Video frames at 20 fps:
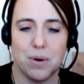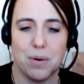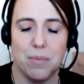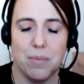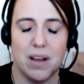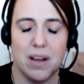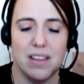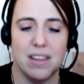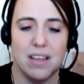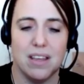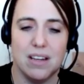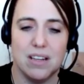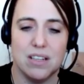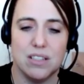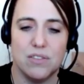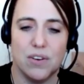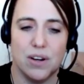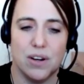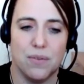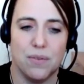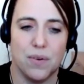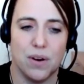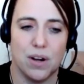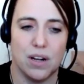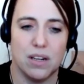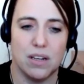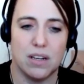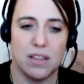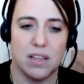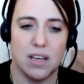per month, and is very
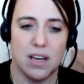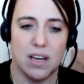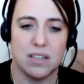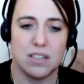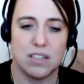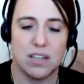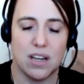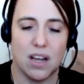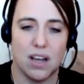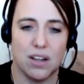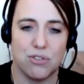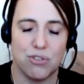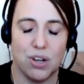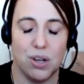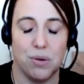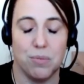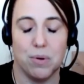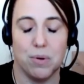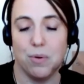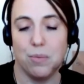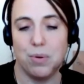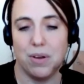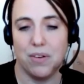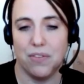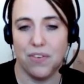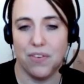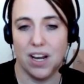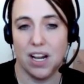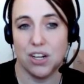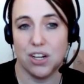worried that treatment will be
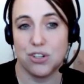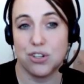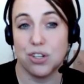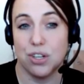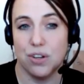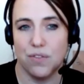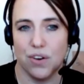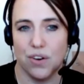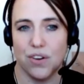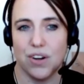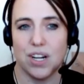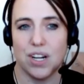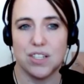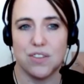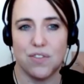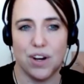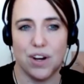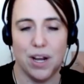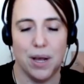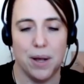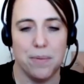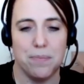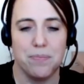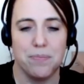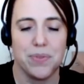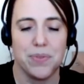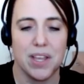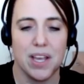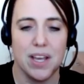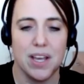financially ruinous for him.
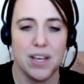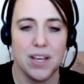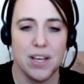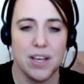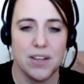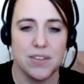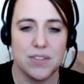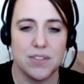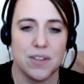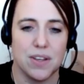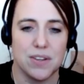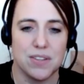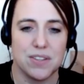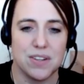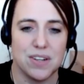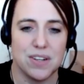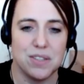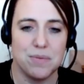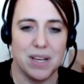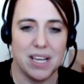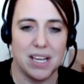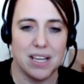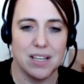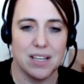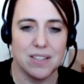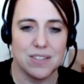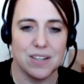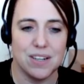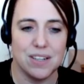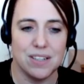So those are his main
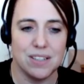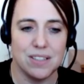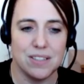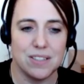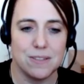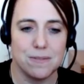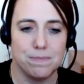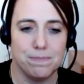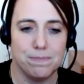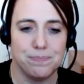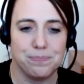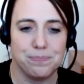concerns.